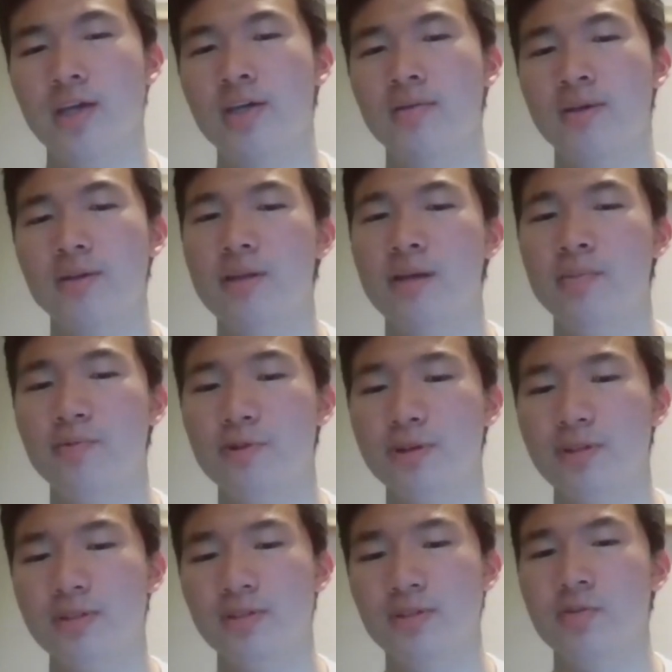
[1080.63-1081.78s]
It can
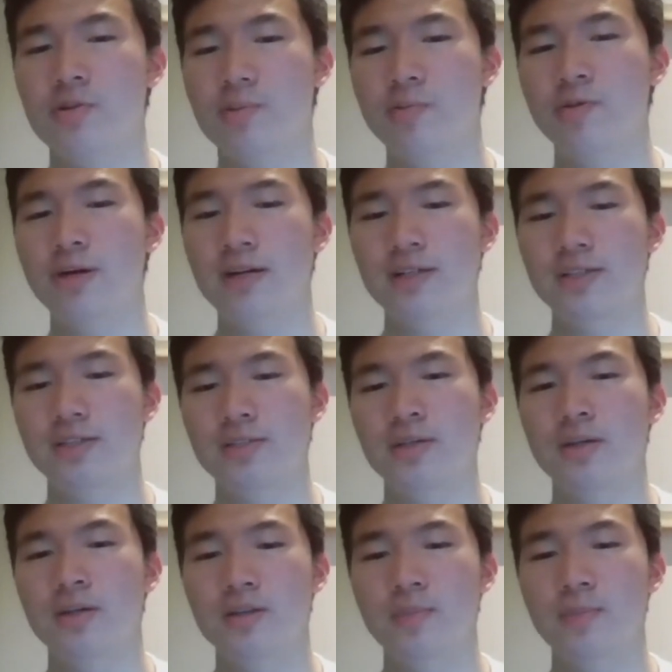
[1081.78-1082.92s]
elaborate or
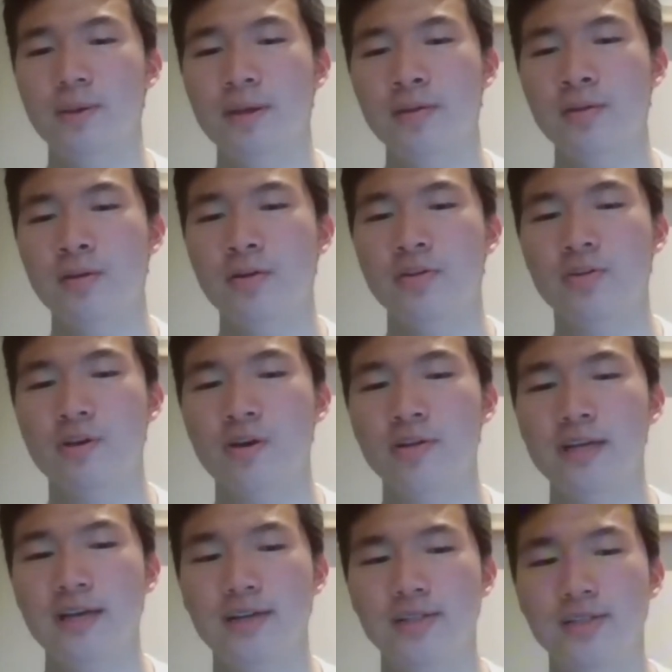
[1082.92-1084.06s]
oppress, depending on
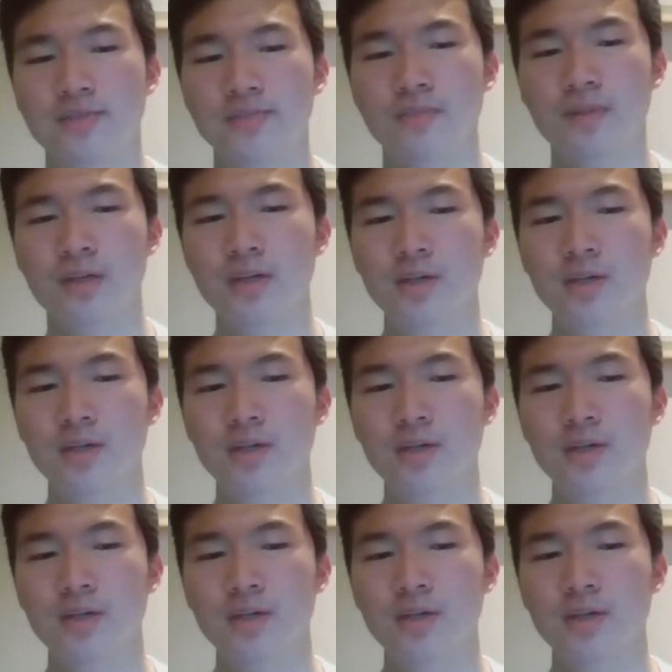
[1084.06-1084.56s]
context.